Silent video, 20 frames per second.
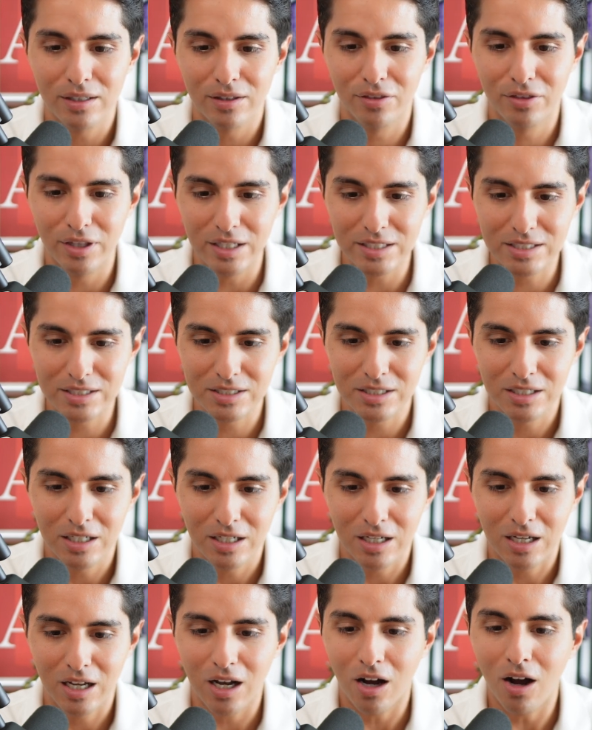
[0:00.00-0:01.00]
this
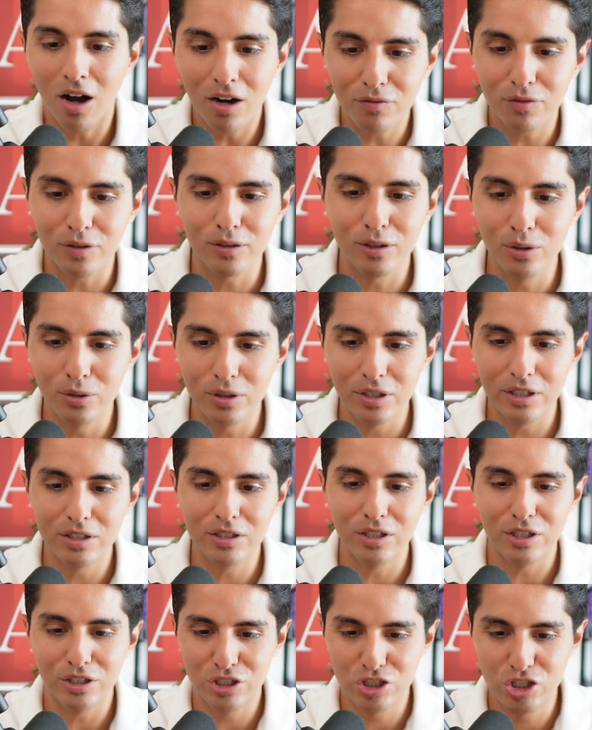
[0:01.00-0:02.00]
convoluted,